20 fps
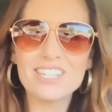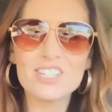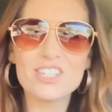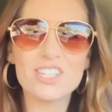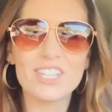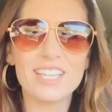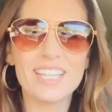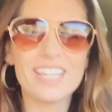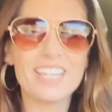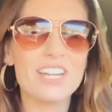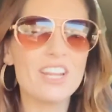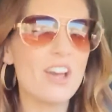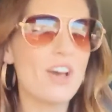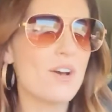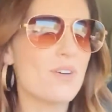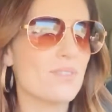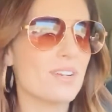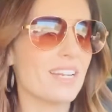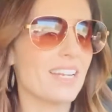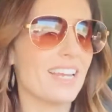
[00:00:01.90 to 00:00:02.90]
Jillian
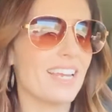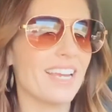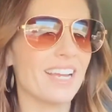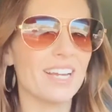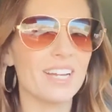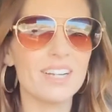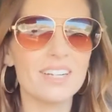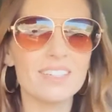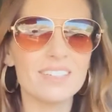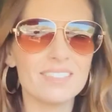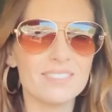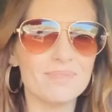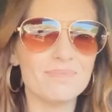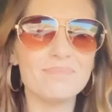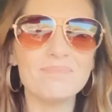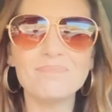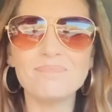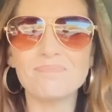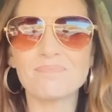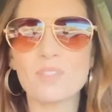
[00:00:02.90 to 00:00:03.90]
Ahonen here.
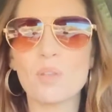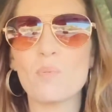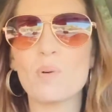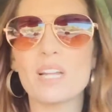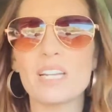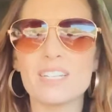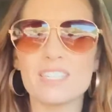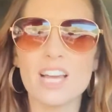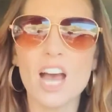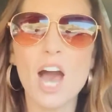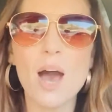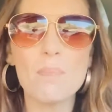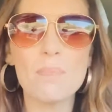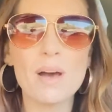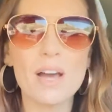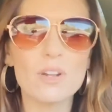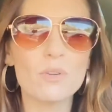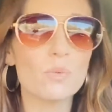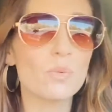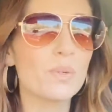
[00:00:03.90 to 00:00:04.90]
Wanted to hop
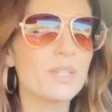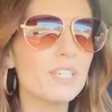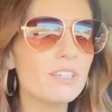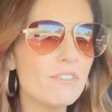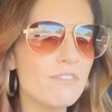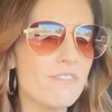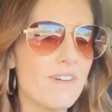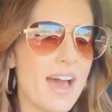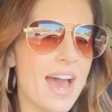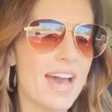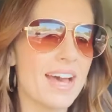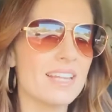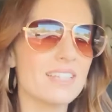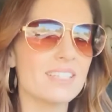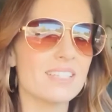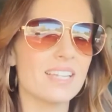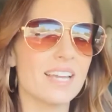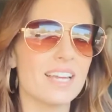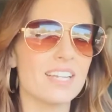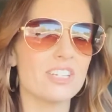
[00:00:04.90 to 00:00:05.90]
on real
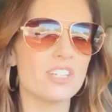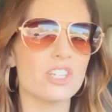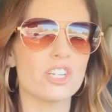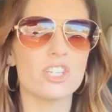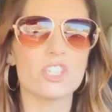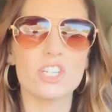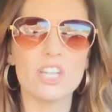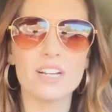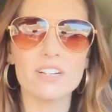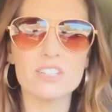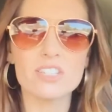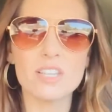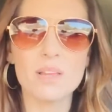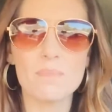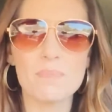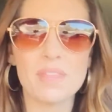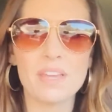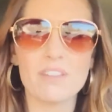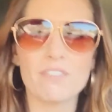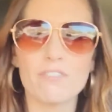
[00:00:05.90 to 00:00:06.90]
fast and just share
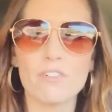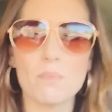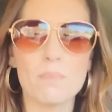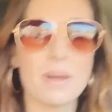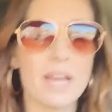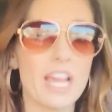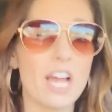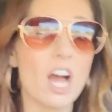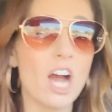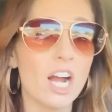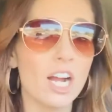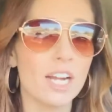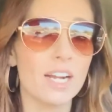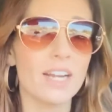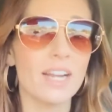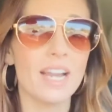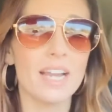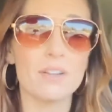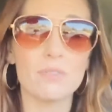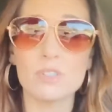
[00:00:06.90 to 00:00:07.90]
something from my
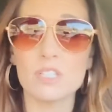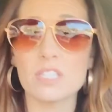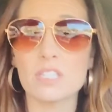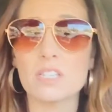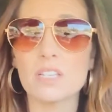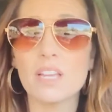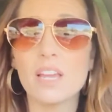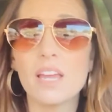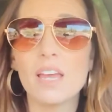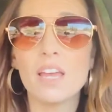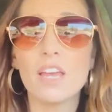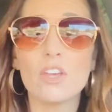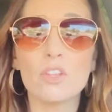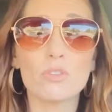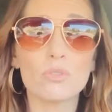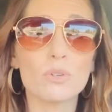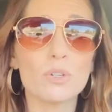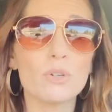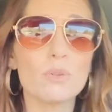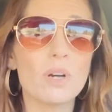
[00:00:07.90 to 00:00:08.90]
heart, and it was
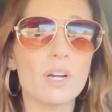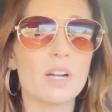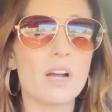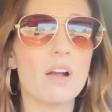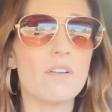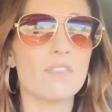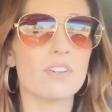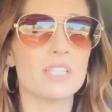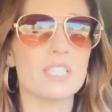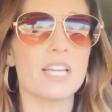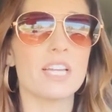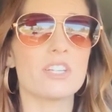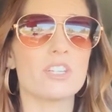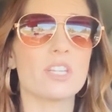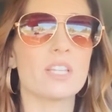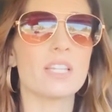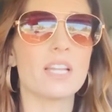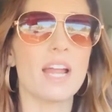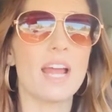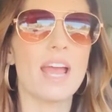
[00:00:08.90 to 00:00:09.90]
through a
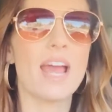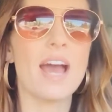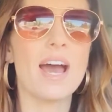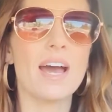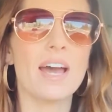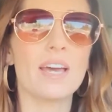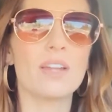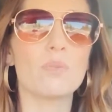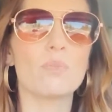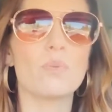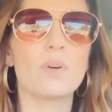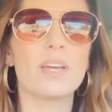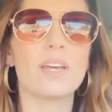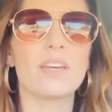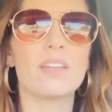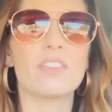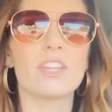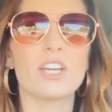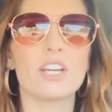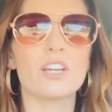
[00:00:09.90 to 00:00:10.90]
conversation that I had
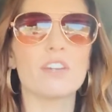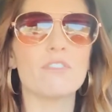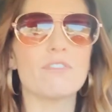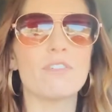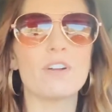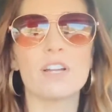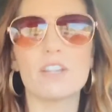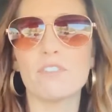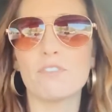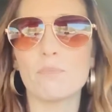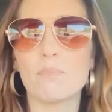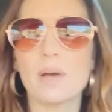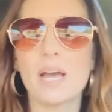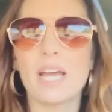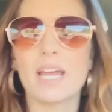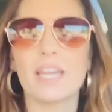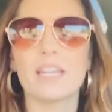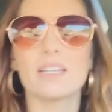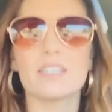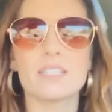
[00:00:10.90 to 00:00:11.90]
with a good friend of
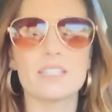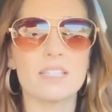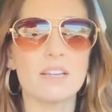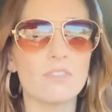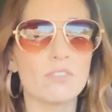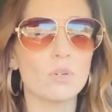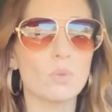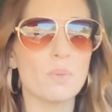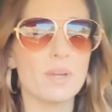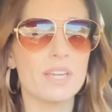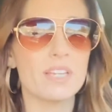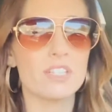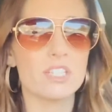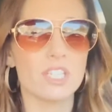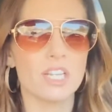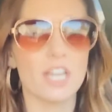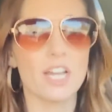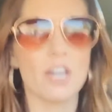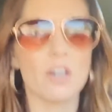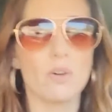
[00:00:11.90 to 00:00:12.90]
mine several weeks
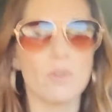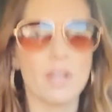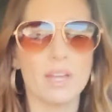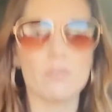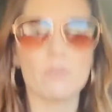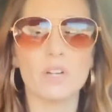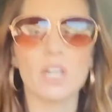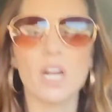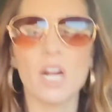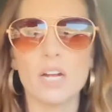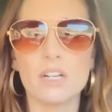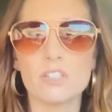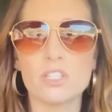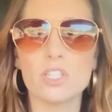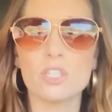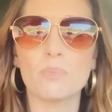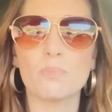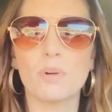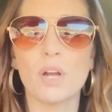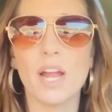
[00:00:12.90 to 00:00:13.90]
ago in regards
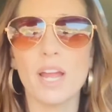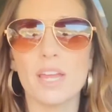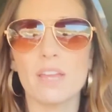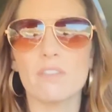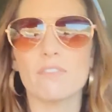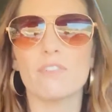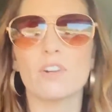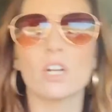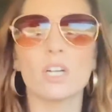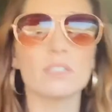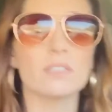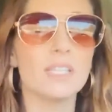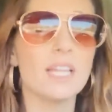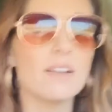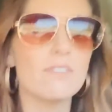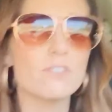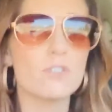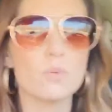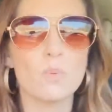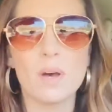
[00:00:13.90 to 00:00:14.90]
to praying for her
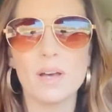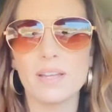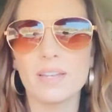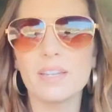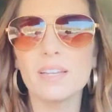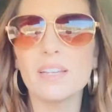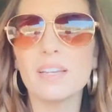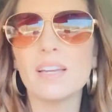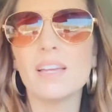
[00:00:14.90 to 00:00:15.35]
loved one.